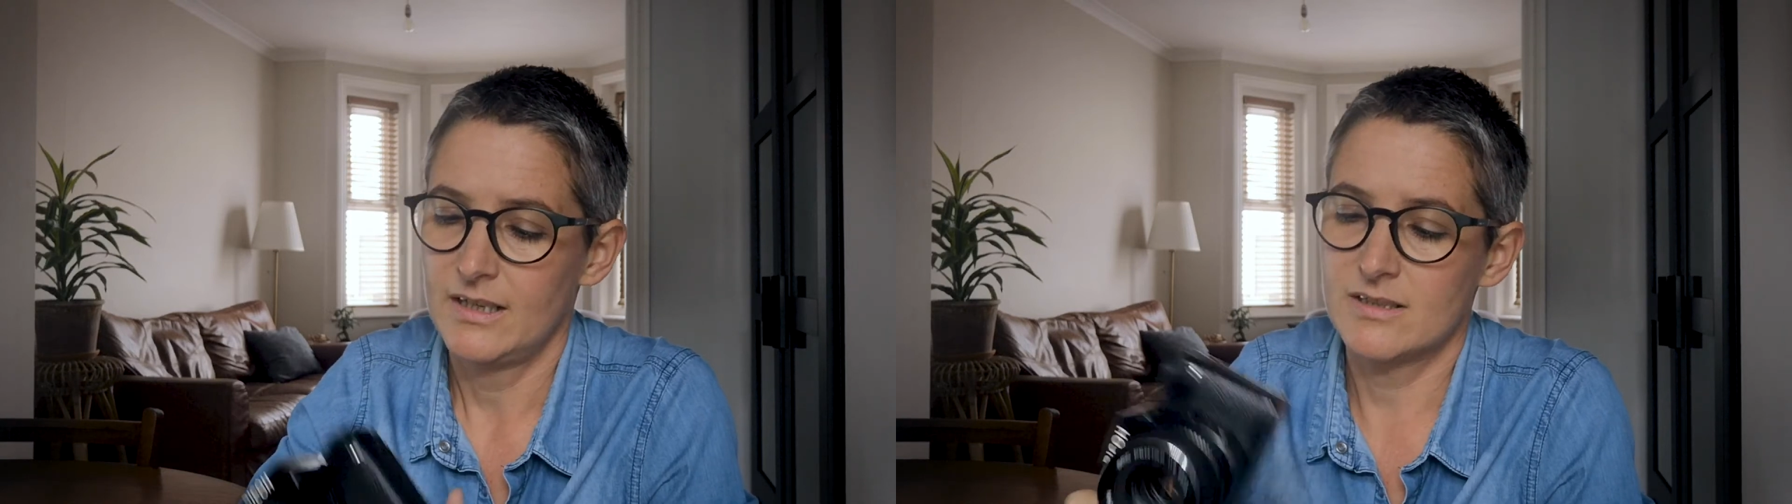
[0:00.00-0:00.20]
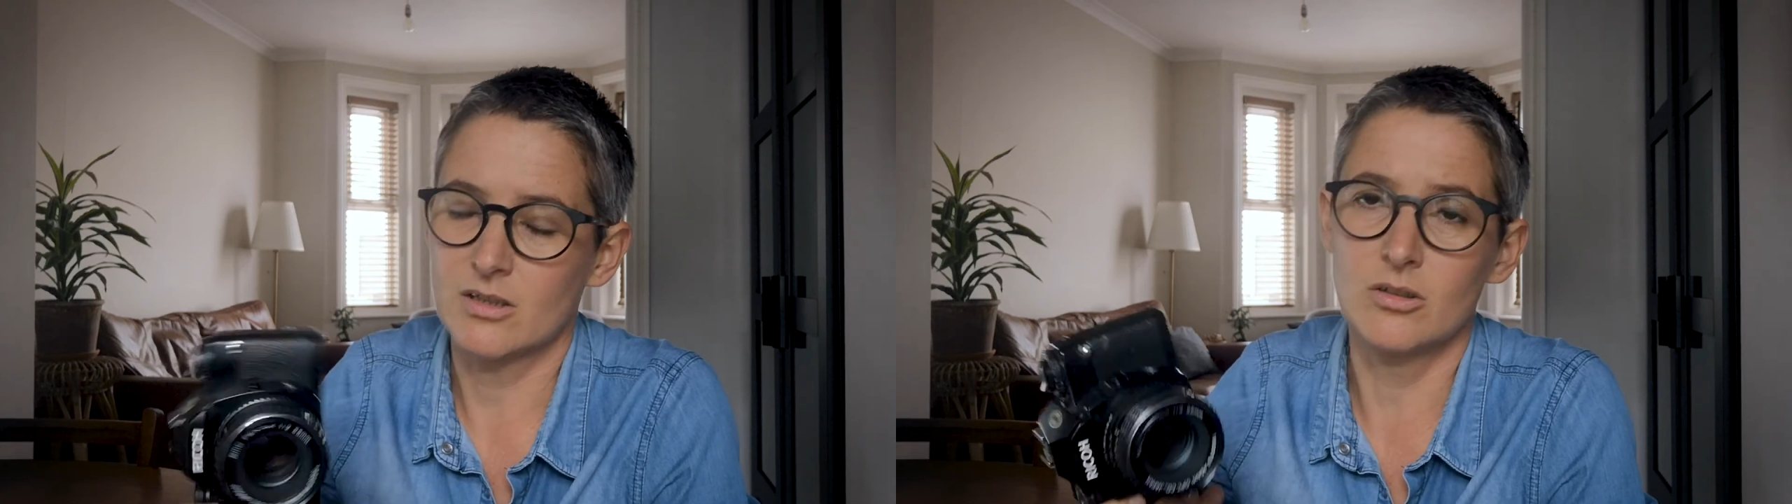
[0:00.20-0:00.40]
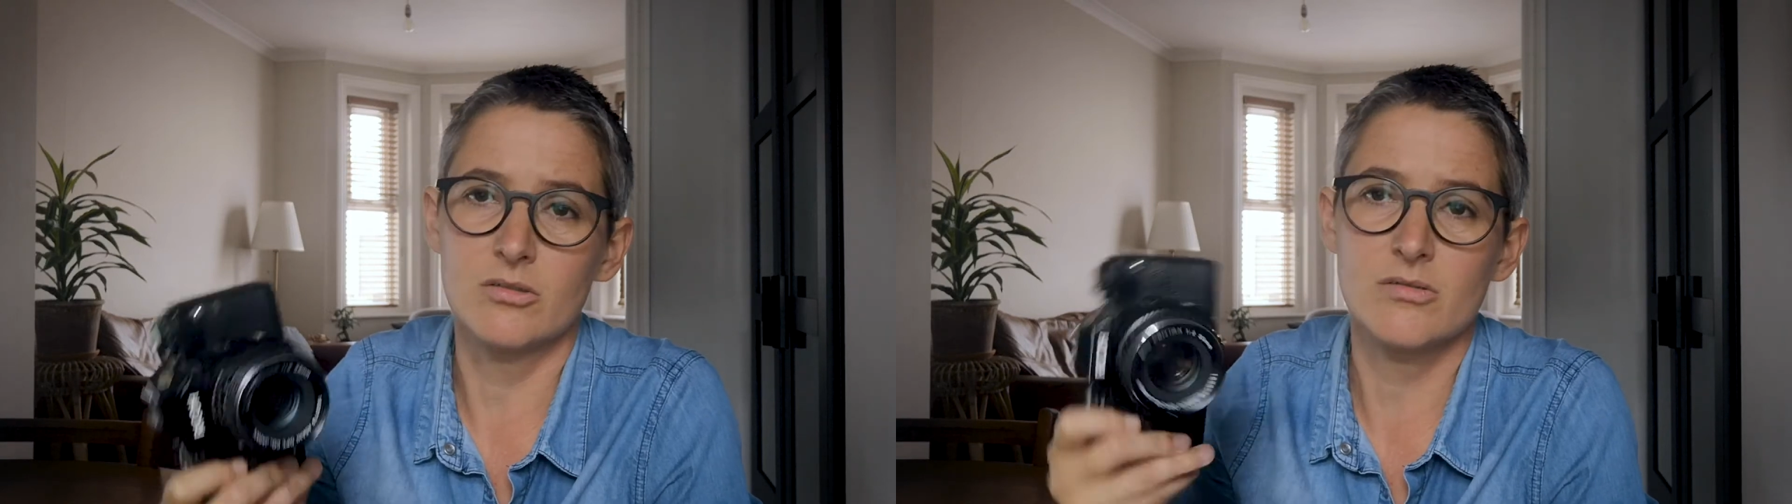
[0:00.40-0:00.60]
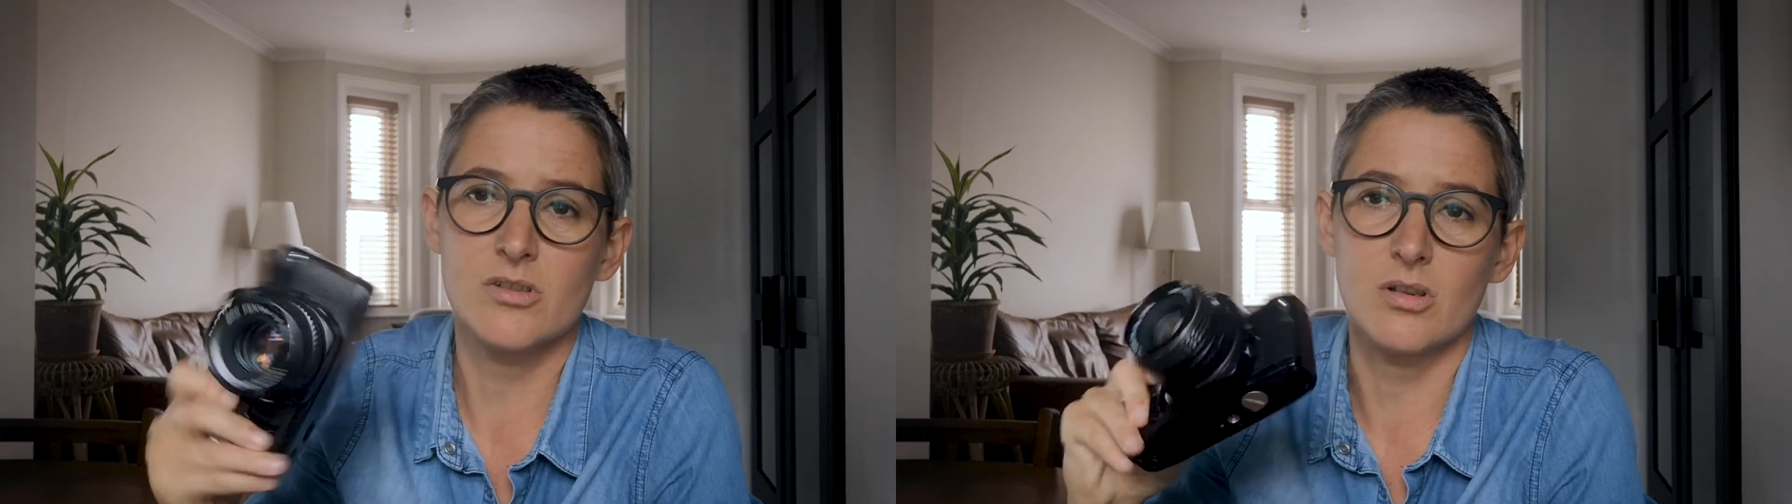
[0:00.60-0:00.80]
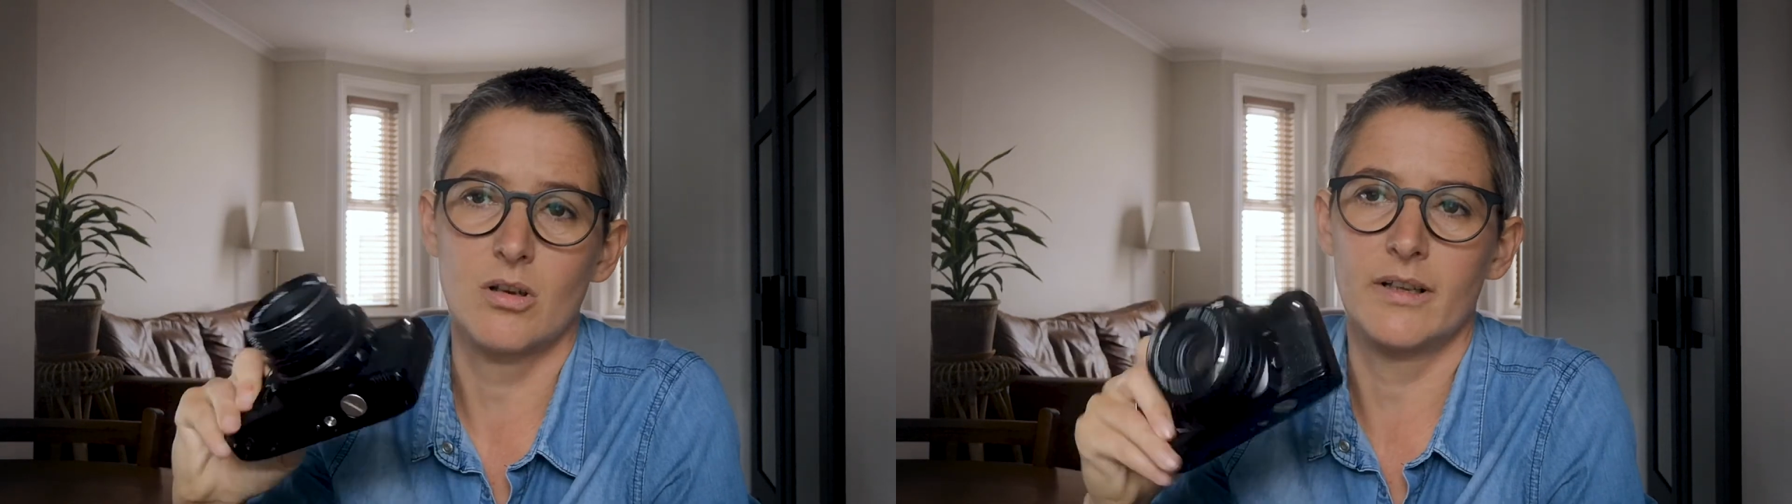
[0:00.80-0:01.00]
a good
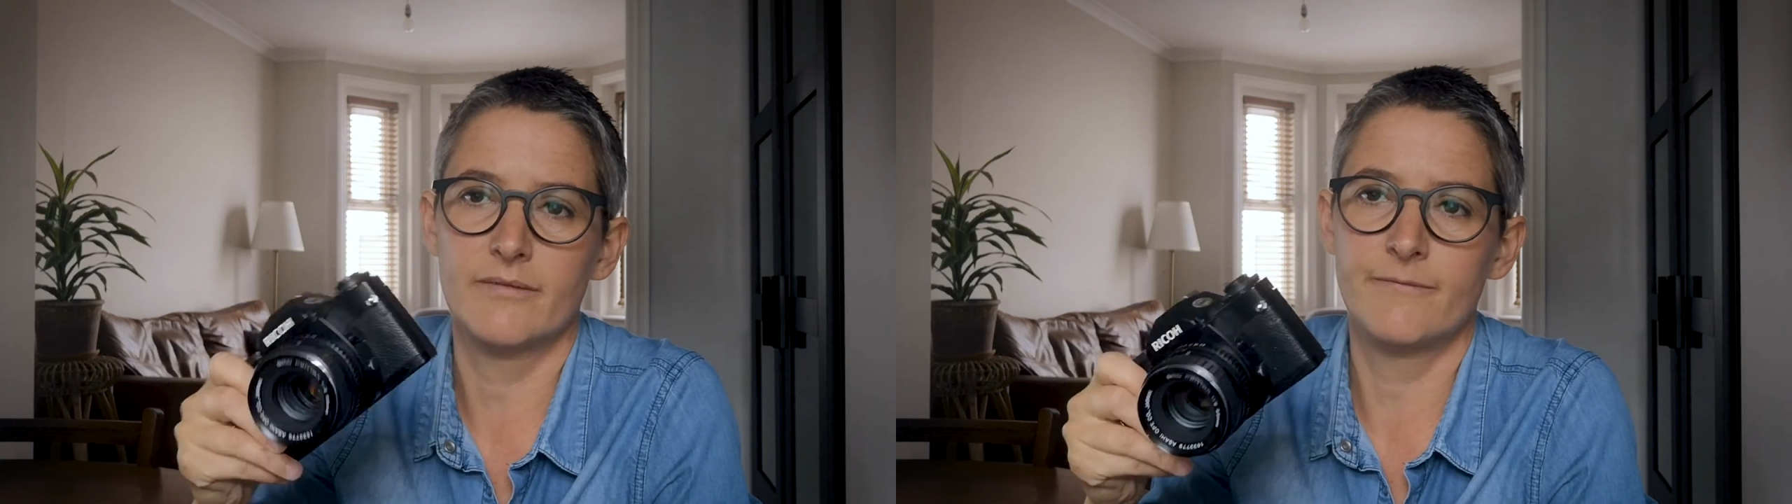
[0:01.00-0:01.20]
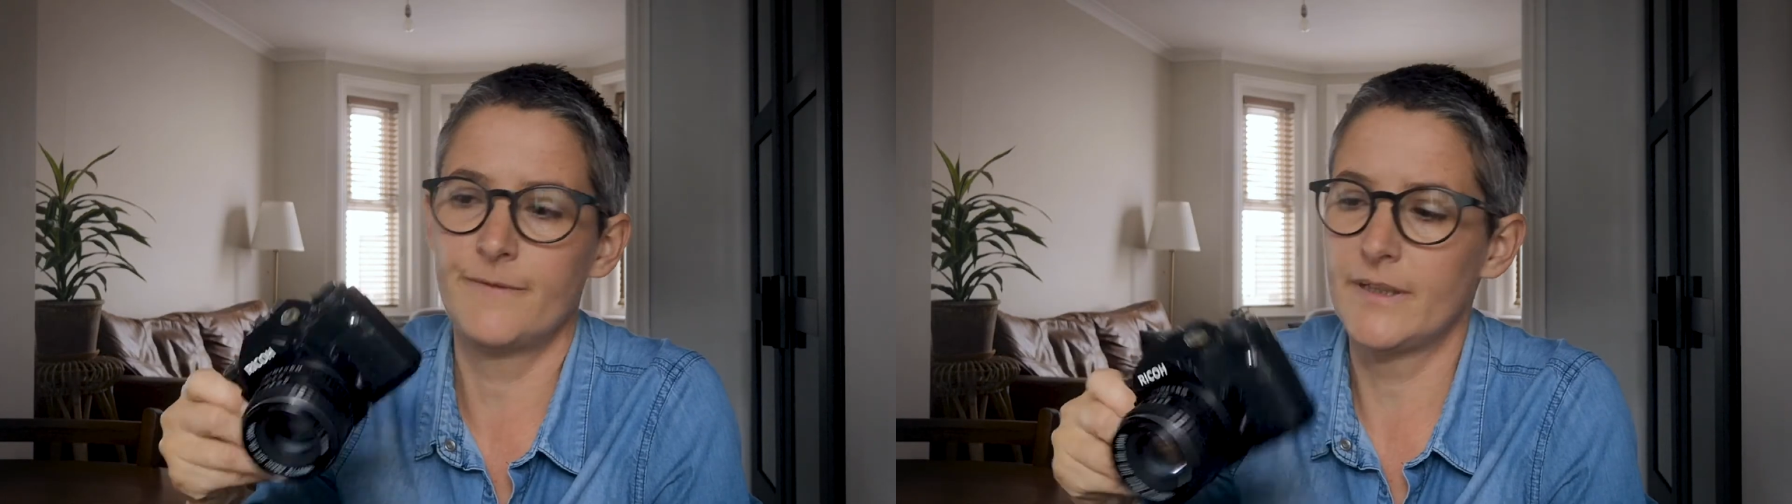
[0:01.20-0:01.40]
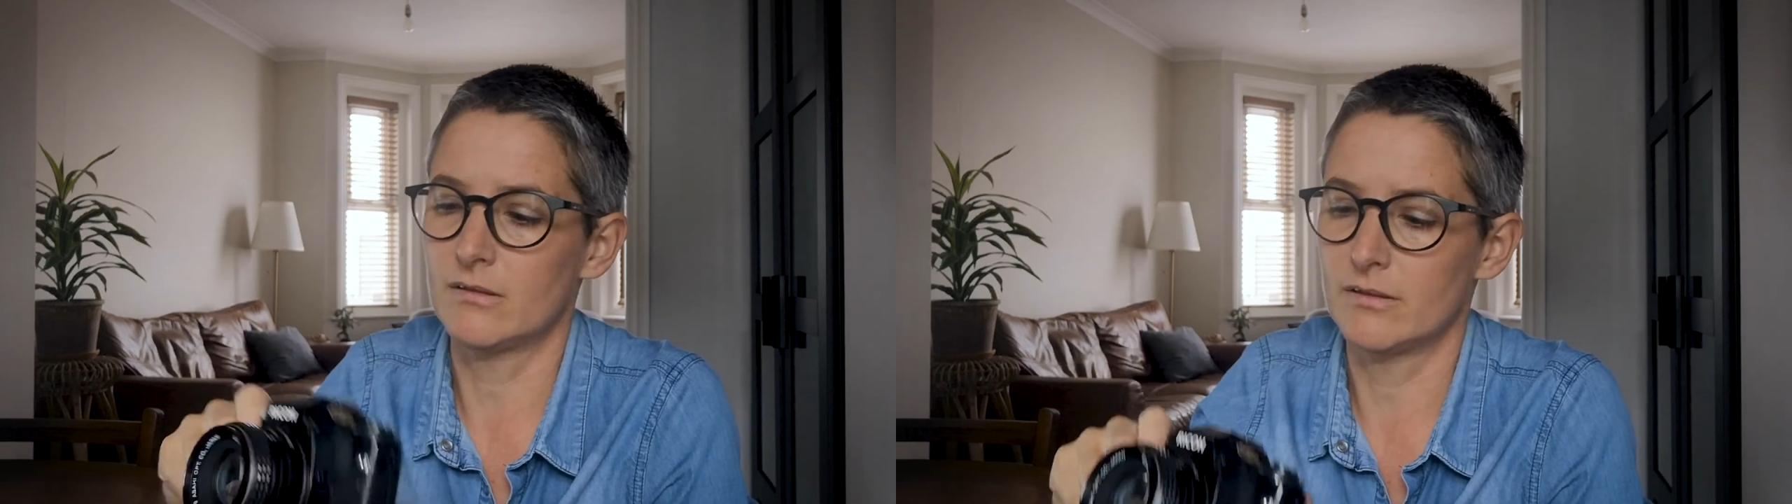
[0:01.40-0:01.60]
solid feel.